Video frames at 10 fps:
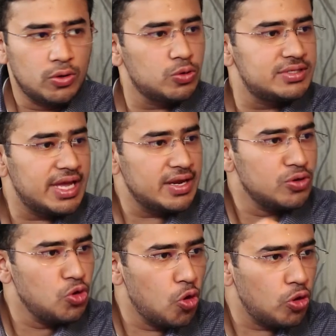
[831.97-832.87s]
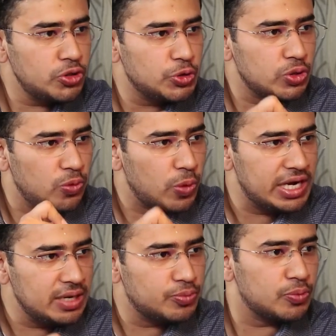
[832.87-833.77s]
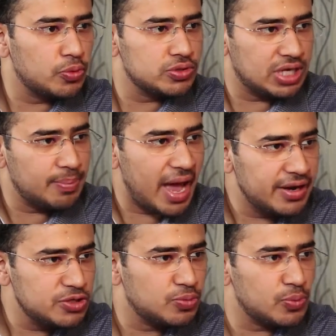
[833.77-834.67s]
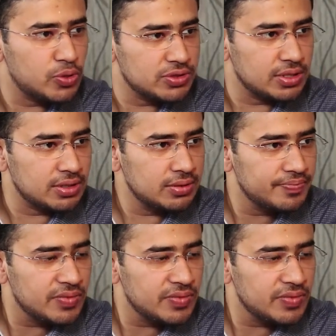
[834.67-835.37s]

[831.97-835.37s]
who said no to a wedding proposal, a marriage proposal,